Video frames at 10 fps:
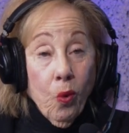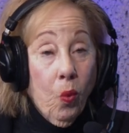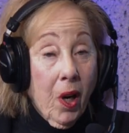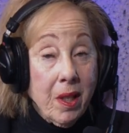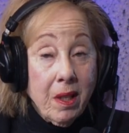
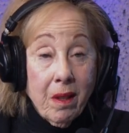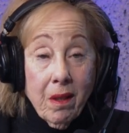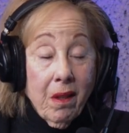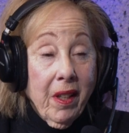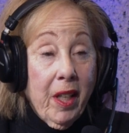was
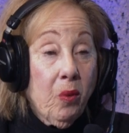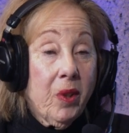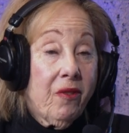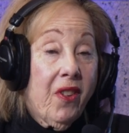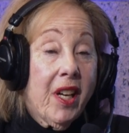he
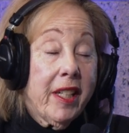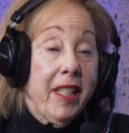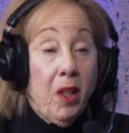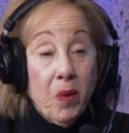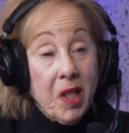
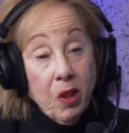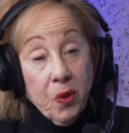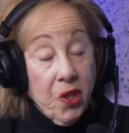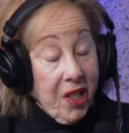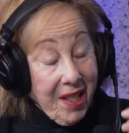was a
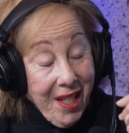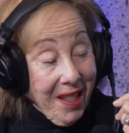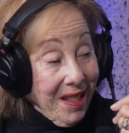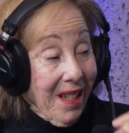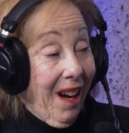
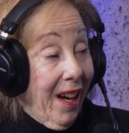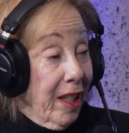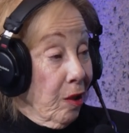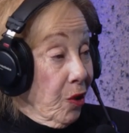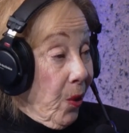logistics guy
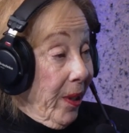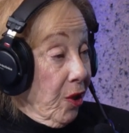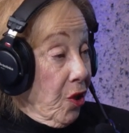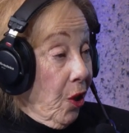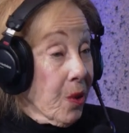at Trader
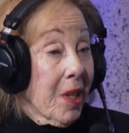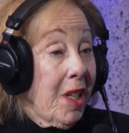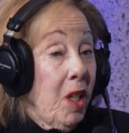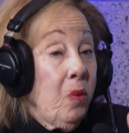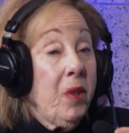Joe's, and
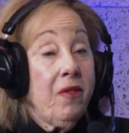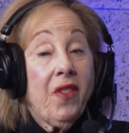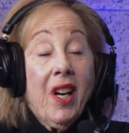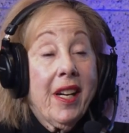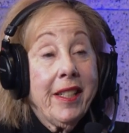he would
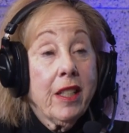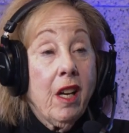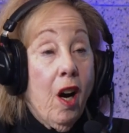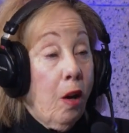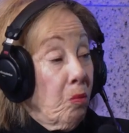find
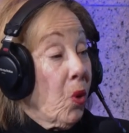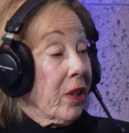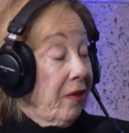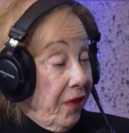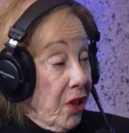a
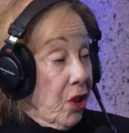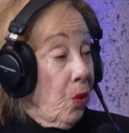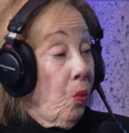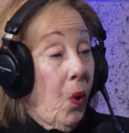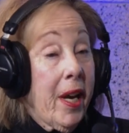more
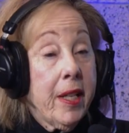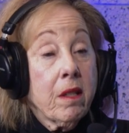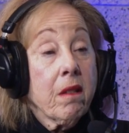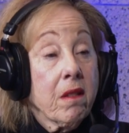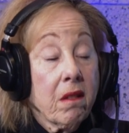efficient way
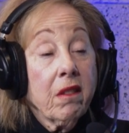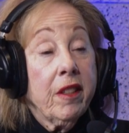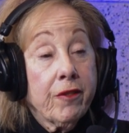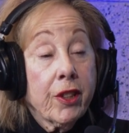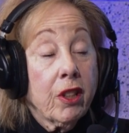to
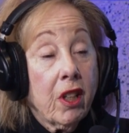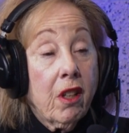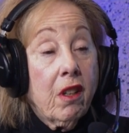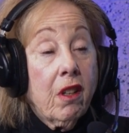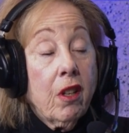deliver
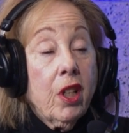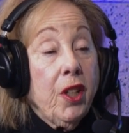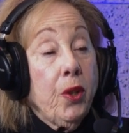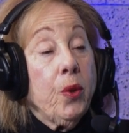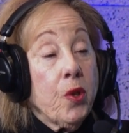
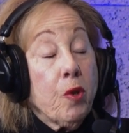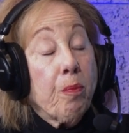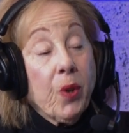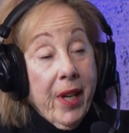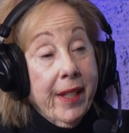
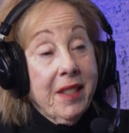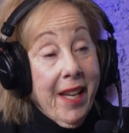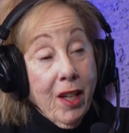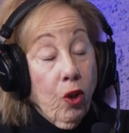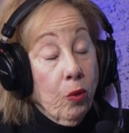used bread,
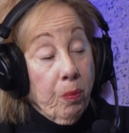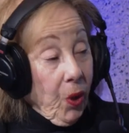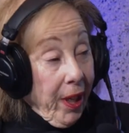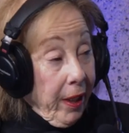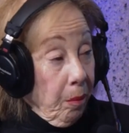day-old
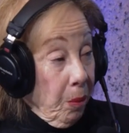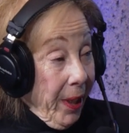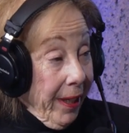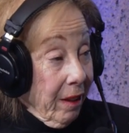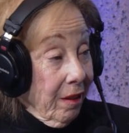bread
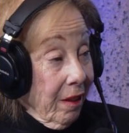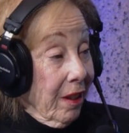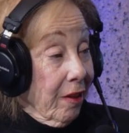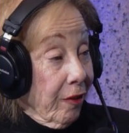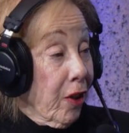
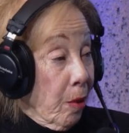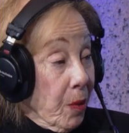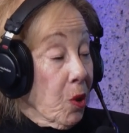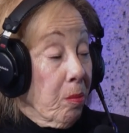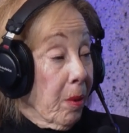from
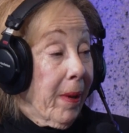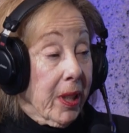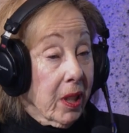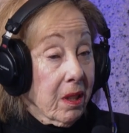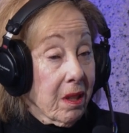
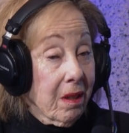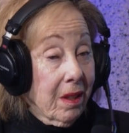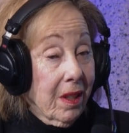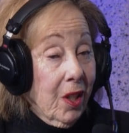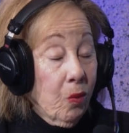supermarkets,
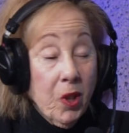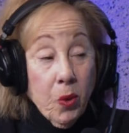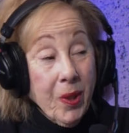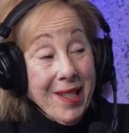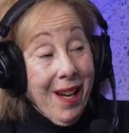
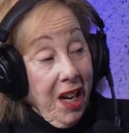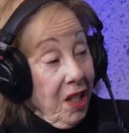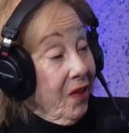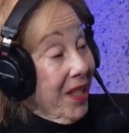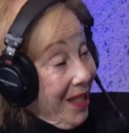which was
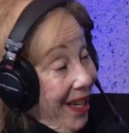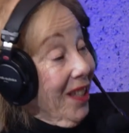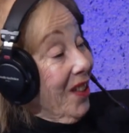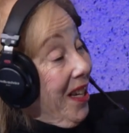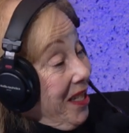kind of a
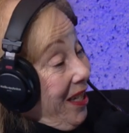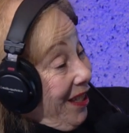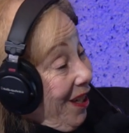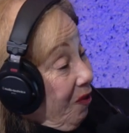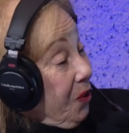stale
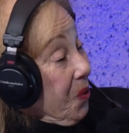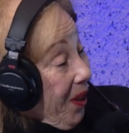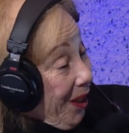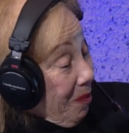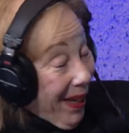idea, if you
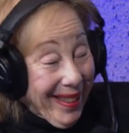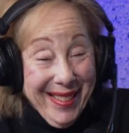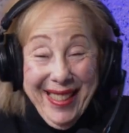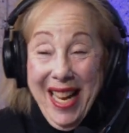think about it.